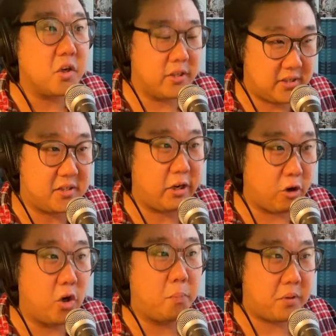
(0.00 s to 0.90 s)
it's
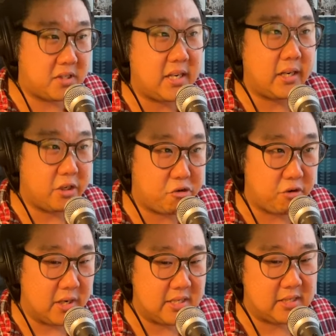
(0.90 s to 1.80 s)
0%
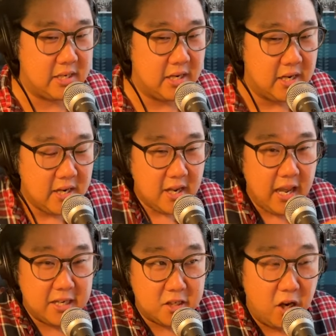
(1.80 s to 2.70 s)
interest
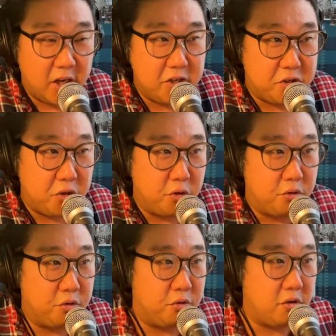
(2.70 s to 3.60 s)
as long as
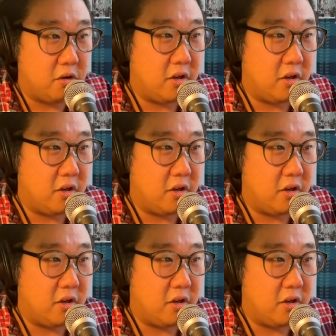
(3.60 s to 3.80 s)
you